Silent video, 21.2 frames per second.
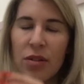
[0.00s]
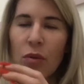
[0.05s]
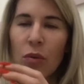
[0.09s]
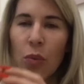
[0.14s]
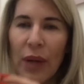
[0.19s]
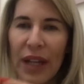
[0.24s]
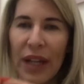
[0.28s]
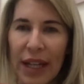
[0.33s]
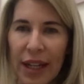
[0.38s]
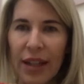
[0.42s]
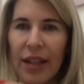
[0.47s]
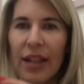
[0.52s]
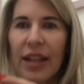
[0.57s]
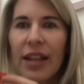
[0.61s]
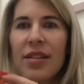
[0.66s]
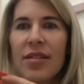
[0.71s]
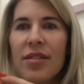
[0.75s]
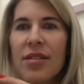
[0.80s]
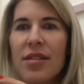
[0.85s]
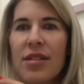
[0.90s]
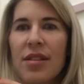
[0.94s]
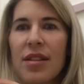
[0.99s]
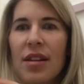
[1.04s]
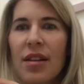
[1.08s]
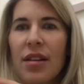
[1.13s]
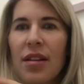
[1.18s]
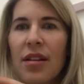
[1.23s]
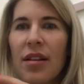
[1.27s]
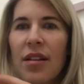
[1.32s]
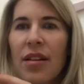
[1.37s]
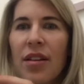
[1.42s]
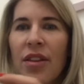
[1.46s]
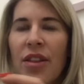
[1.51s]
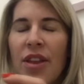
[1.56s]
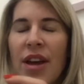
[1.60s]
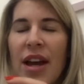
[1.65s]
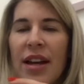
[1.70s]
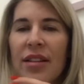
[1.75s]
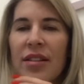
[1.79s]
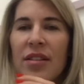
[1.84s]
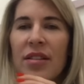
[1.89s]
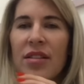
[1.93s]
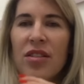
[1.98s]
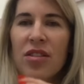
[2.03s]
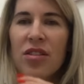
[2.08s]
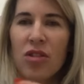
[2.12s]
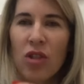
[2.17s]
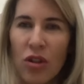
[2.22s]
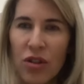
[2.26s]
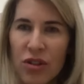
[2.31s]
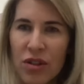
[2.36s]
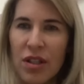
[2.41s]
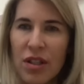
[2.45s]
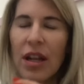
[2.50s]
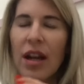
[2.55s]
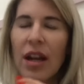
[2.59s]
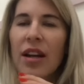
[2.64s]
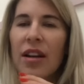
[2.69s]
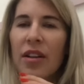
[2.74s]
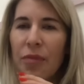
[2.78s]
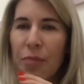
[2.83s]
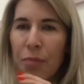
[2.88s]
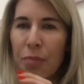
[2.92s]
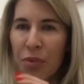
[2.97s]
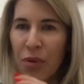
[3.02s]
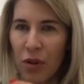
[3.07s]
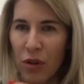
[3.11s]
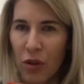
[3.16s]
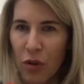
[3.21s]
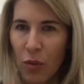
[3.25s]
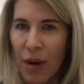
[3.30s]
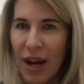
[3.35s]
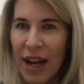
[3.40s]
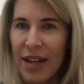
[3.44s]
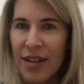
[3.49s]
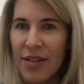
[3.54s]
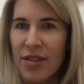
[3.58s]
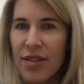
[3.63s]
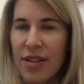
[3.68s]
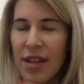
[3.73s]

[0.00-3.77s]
weakness that starts to kind of progress,